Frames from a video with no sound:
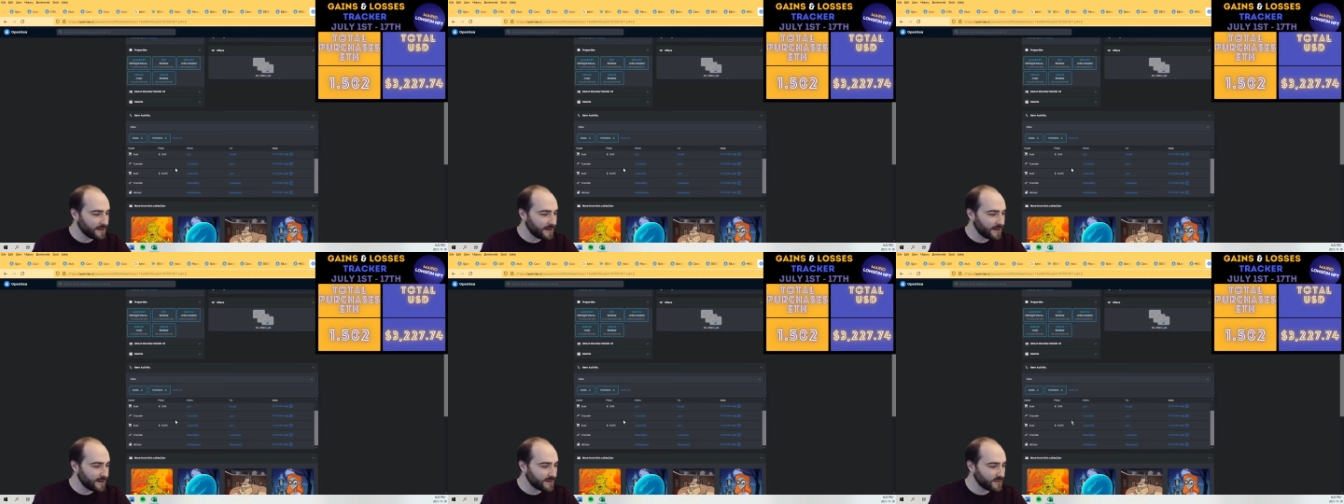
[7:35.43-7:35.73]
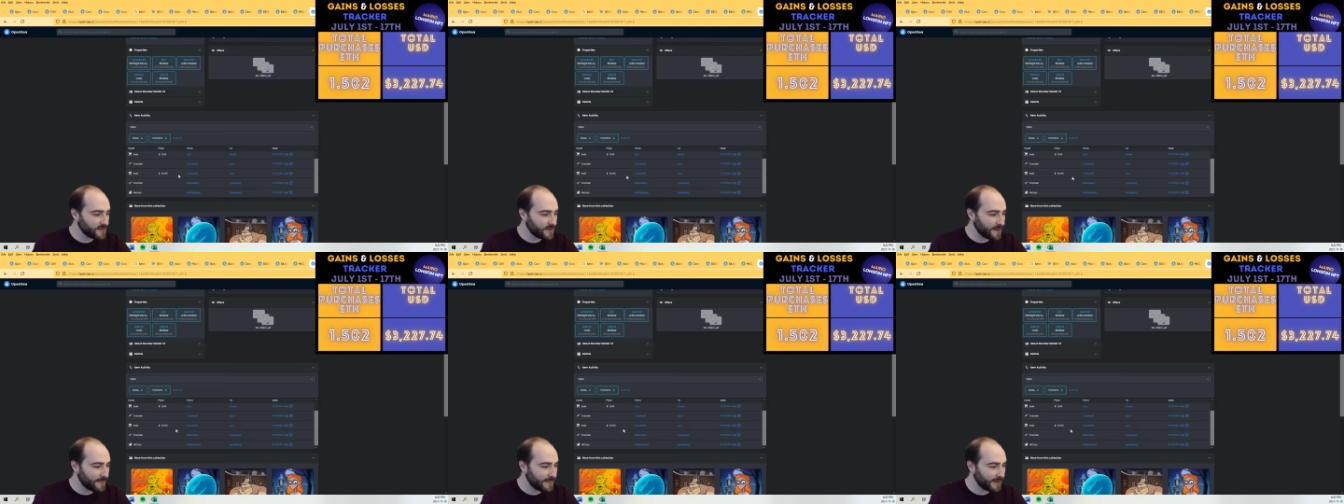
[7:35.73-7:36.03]
So
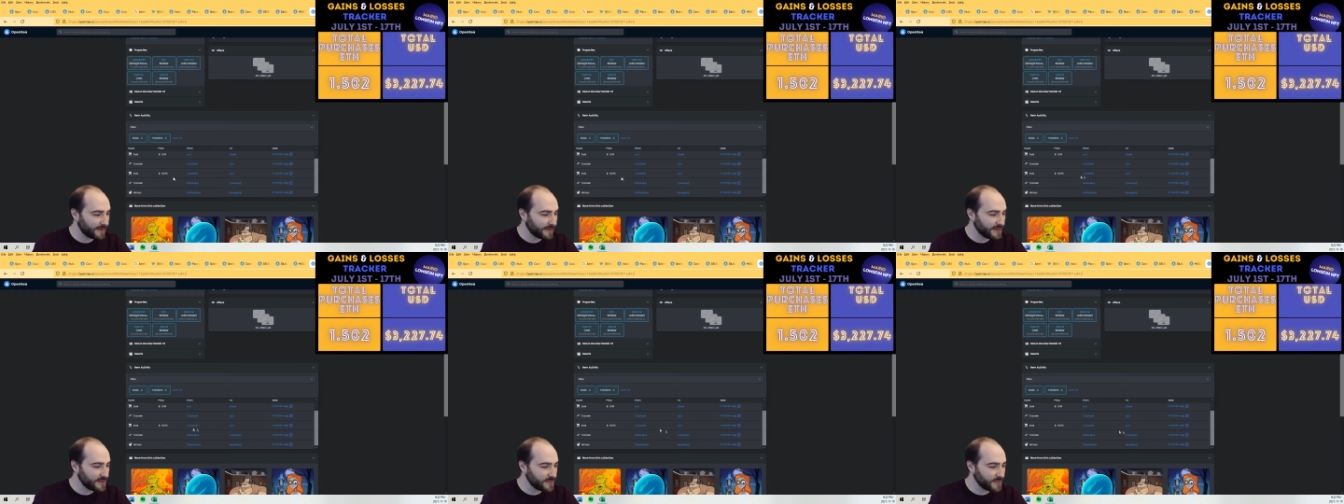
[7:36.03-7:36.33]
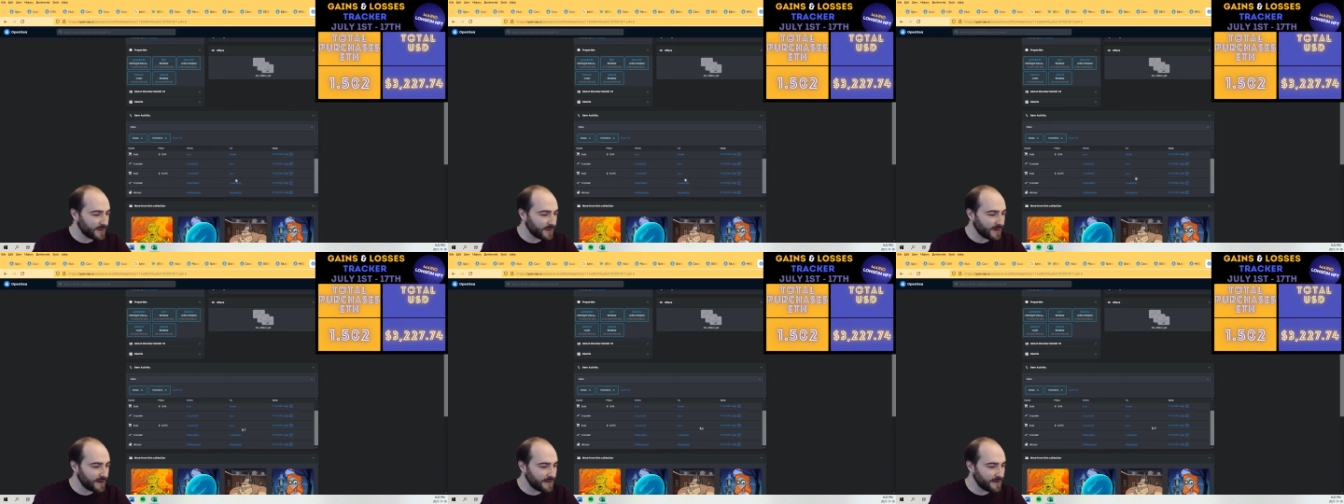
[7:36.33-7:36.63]
I picked this
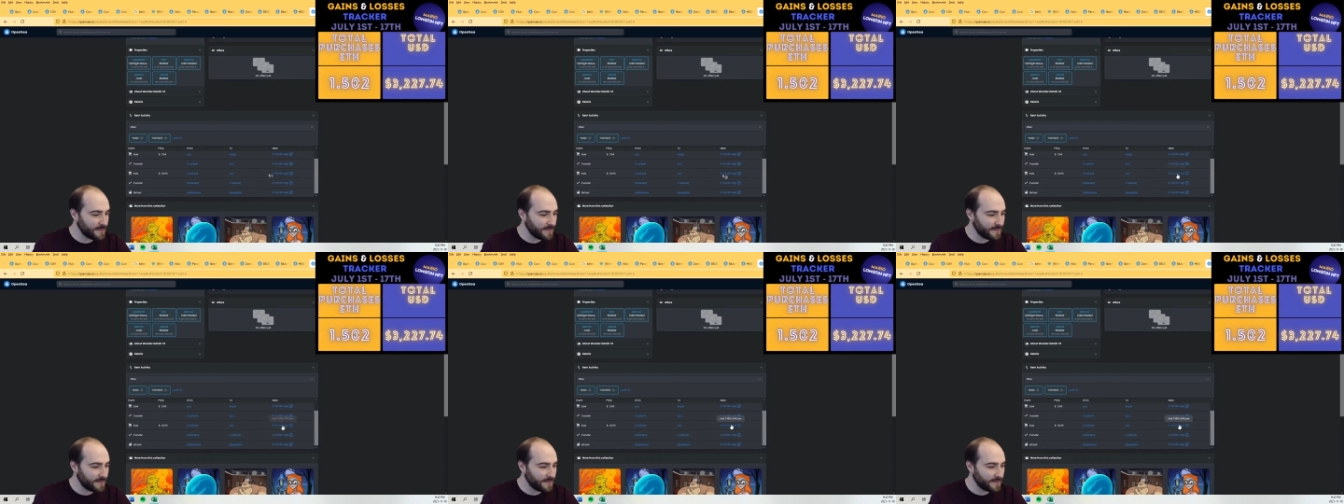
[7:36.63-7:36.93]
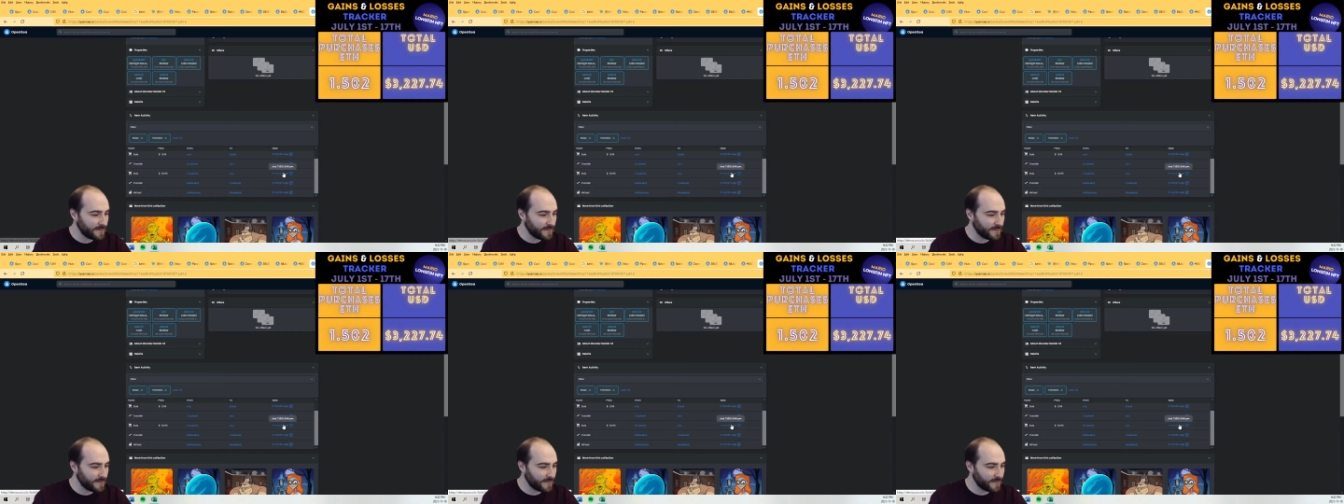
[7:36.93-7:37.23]
one up
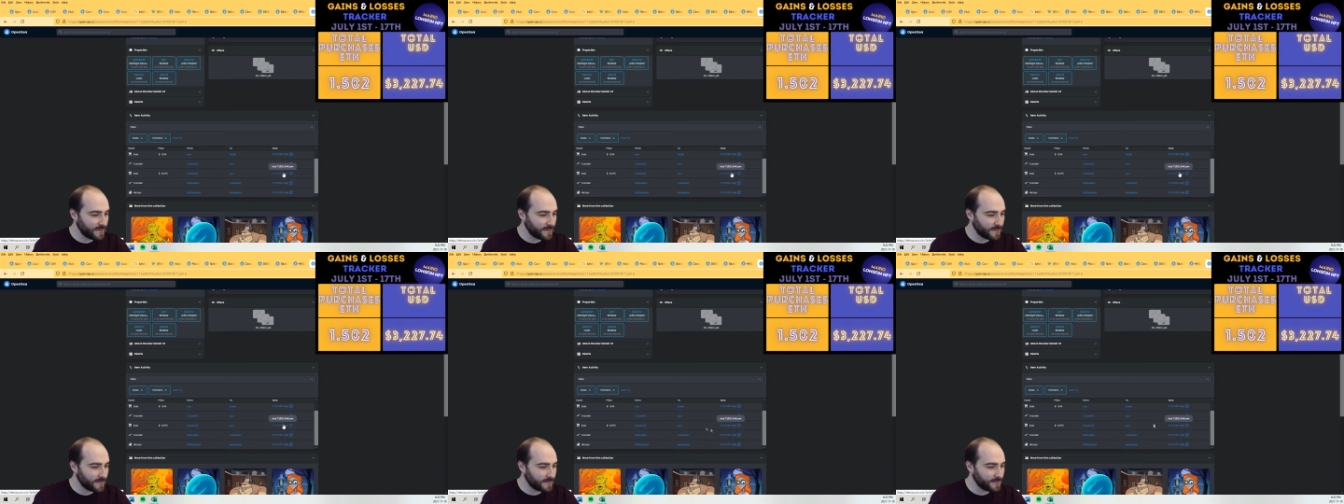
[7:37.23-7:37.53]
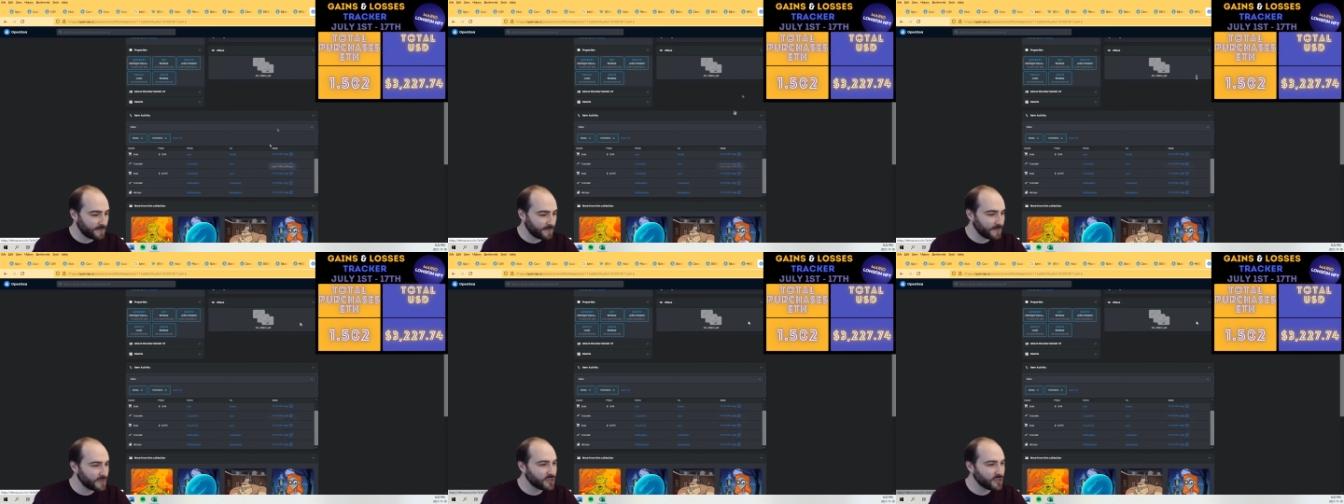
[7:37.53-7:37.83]

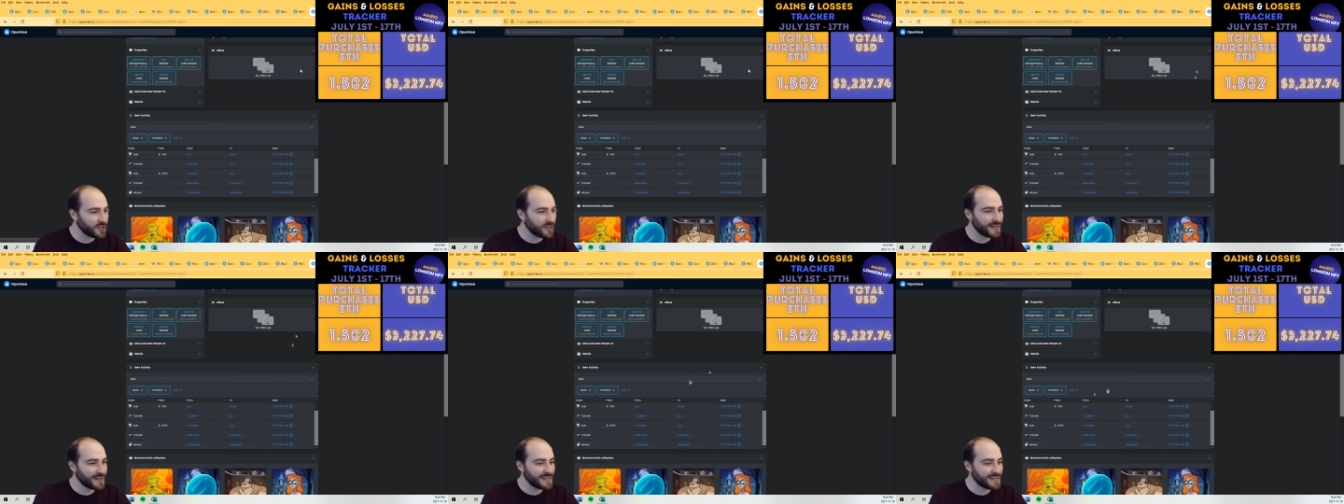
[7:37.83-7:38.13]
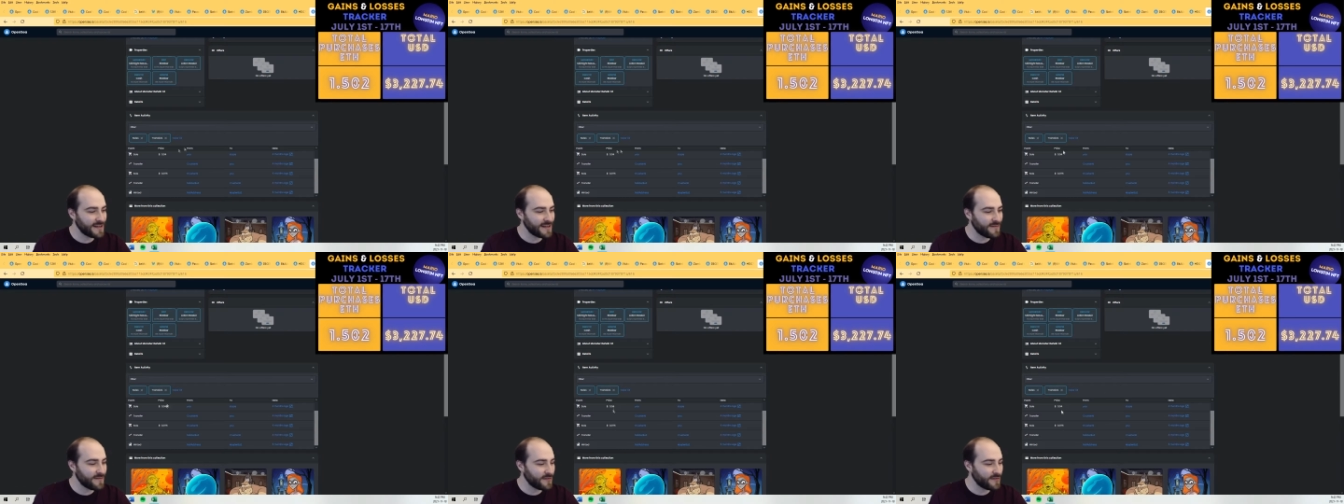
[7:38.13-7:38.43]
July
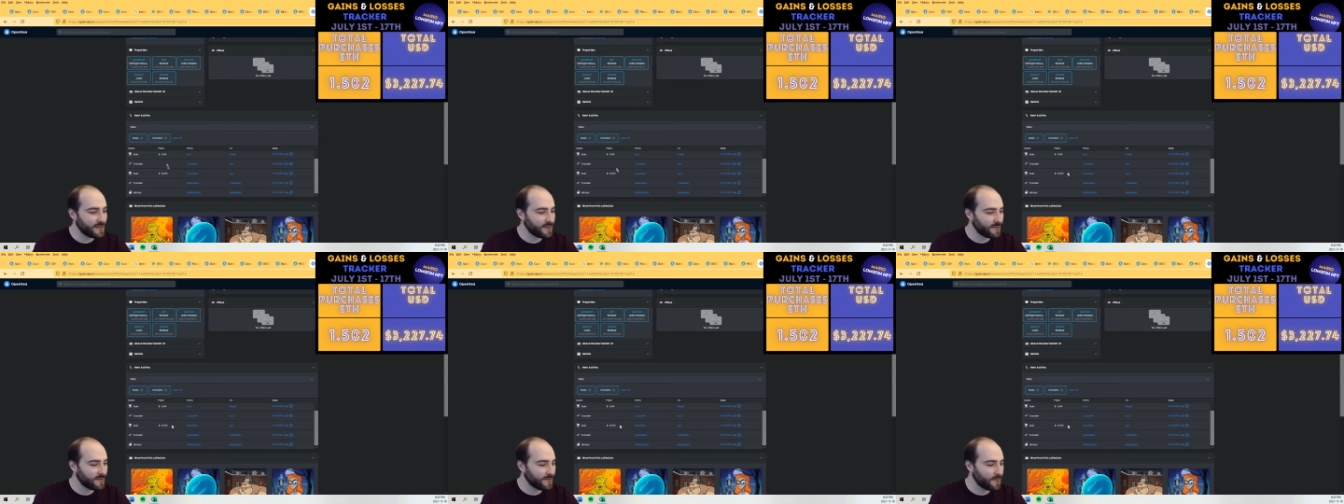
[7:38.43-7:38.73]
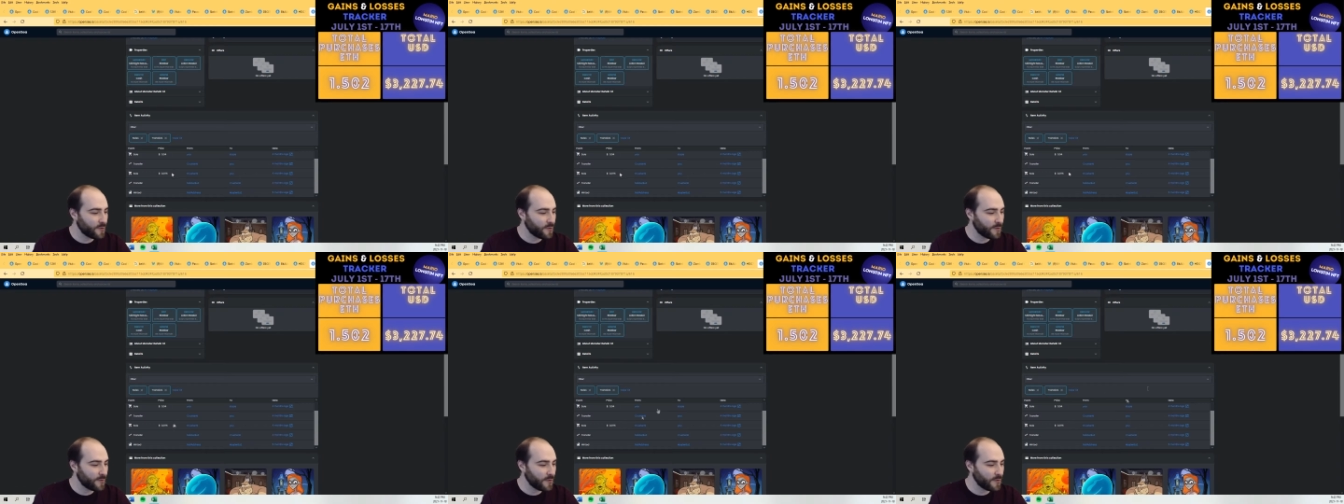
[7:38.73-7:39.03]
7th,
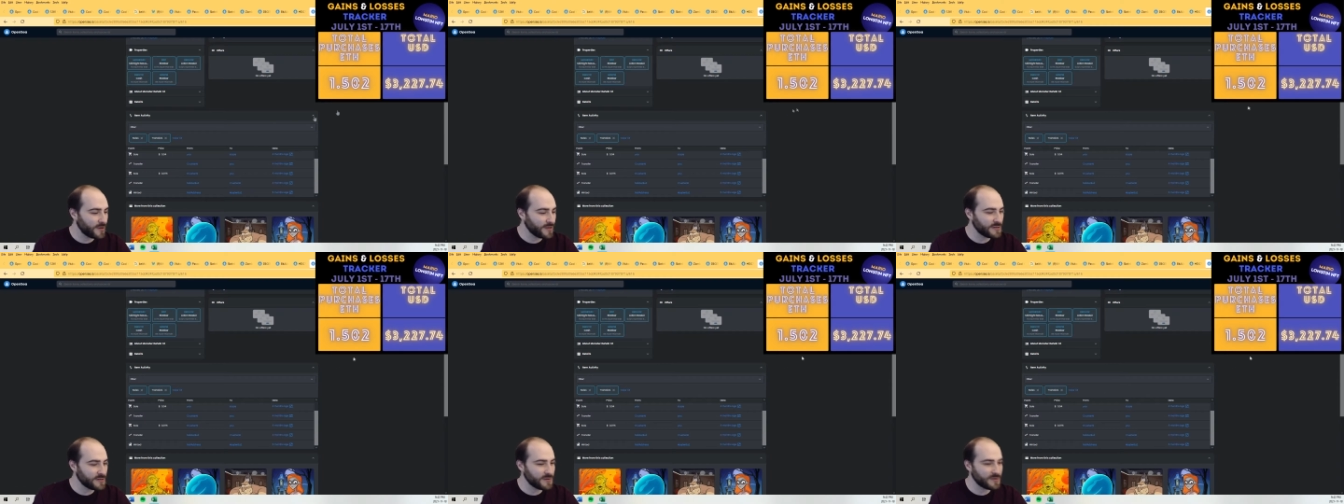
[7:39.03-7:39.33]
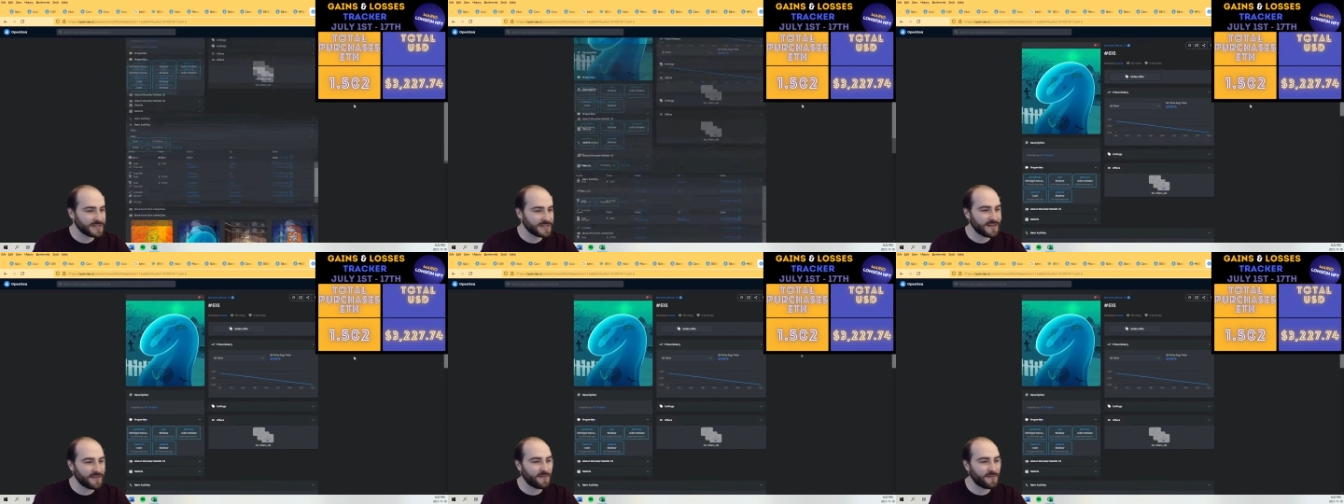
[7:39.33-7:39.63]

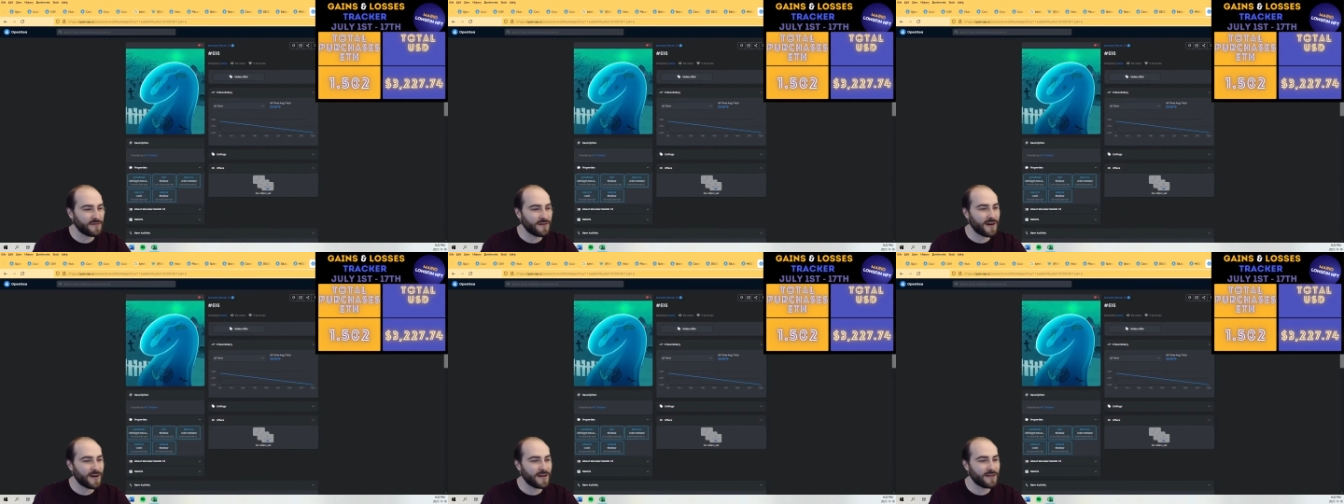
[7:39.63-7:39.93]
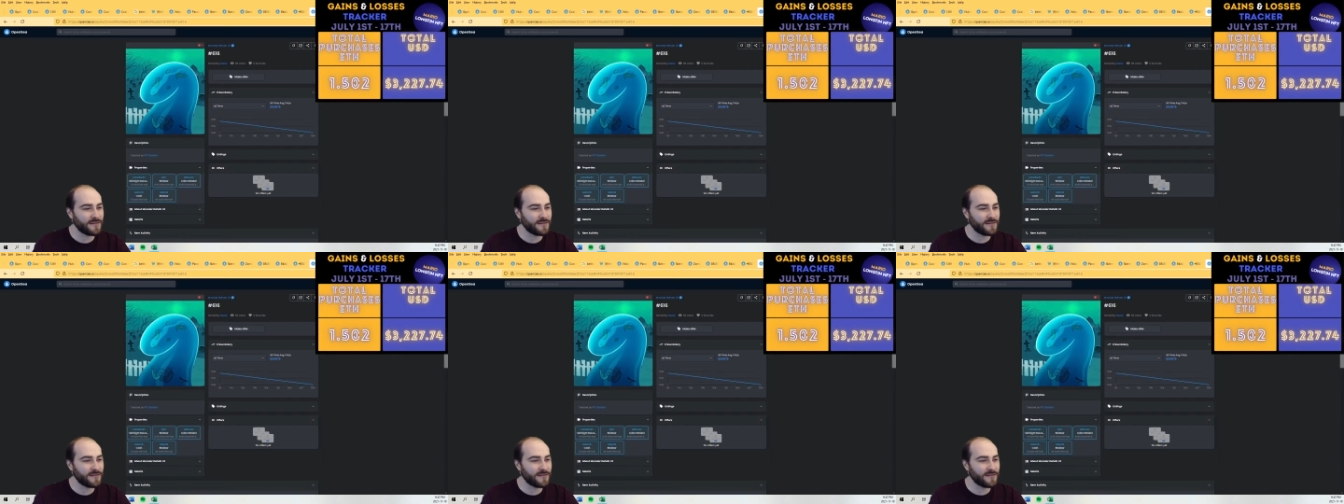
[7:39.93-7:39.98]
4.075.